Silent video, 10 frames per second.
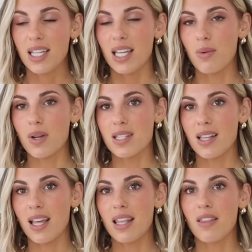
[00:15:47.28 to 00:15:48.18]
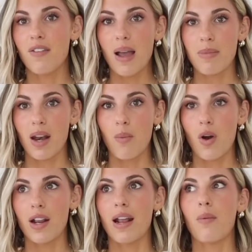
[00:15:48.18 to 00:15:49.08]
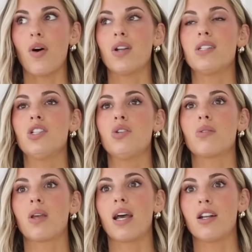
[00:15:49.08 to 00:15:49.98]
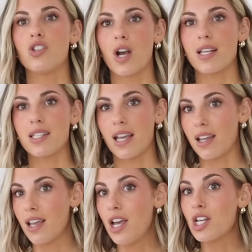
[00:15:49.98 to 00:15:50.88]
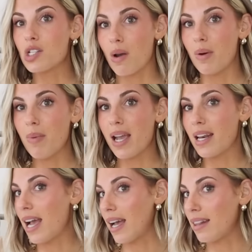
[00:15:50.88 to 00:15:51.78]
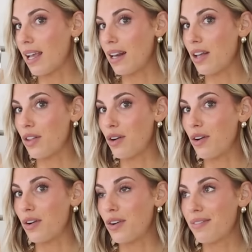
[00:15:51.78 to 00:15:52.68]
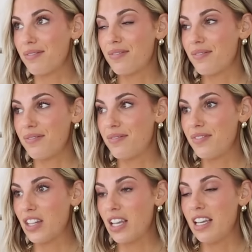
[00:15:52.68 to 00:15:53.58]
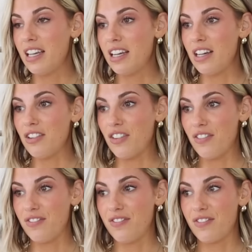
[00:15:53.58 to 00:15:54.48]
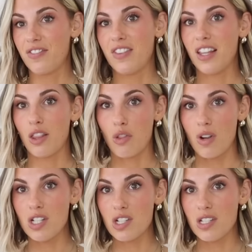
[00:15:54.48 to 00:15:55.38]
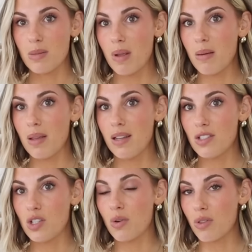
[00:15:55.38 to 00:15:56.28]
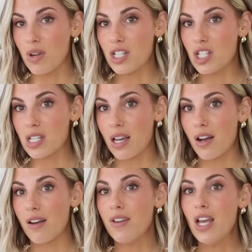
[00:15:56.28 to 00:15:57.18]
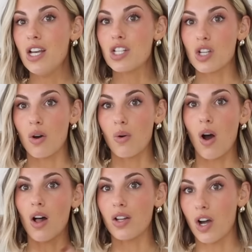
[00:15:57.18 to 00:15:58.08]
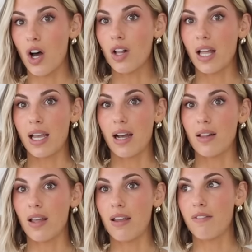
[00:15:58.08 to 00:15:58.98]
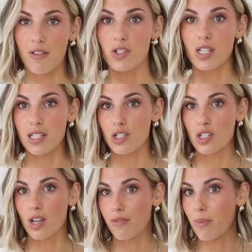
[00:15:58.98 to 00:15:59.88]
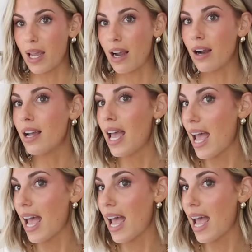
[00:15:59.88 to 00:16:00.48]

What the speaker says: it wasn't like the vibe that I wanted. I wanted to do something kind of drastic. So I went back and had like another, I don't know, 3 inches maybe, 2 or 3 inches cut off. So all in all, I cut like 5 or 6 inches off my hair,